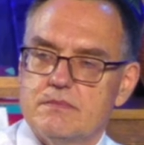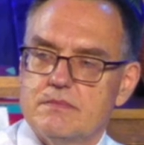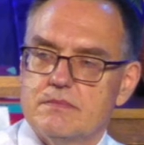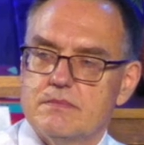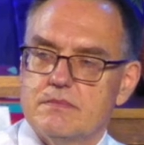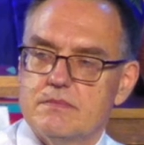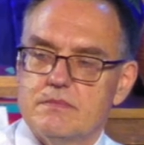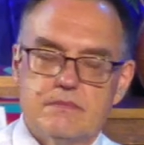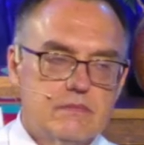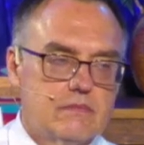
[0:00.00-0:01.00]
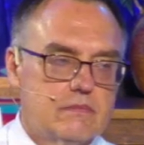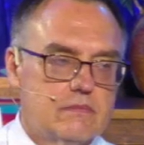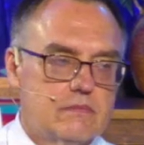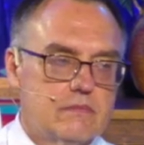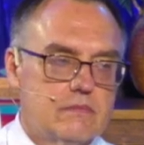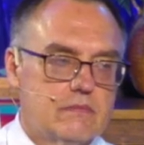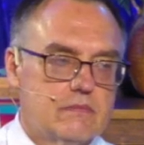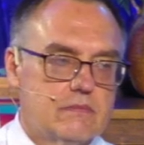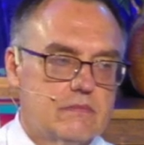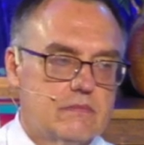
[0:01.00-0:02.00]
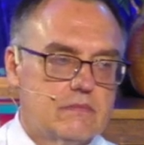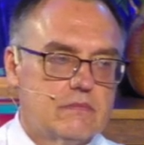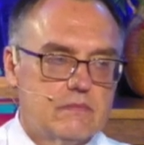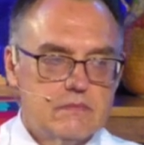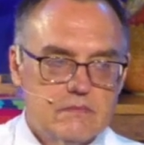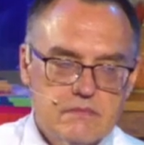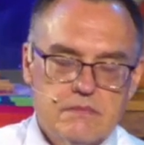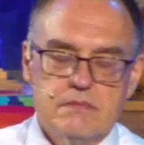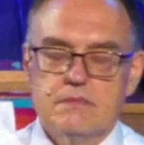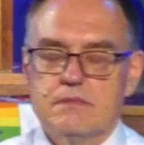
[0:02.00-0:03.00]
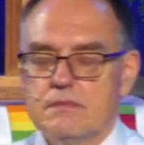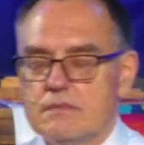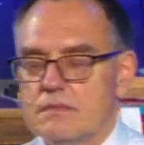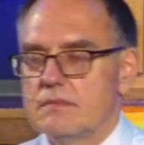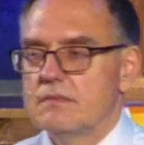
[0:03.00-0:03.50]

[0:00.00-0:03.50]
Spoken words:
No one is speaking in this clip.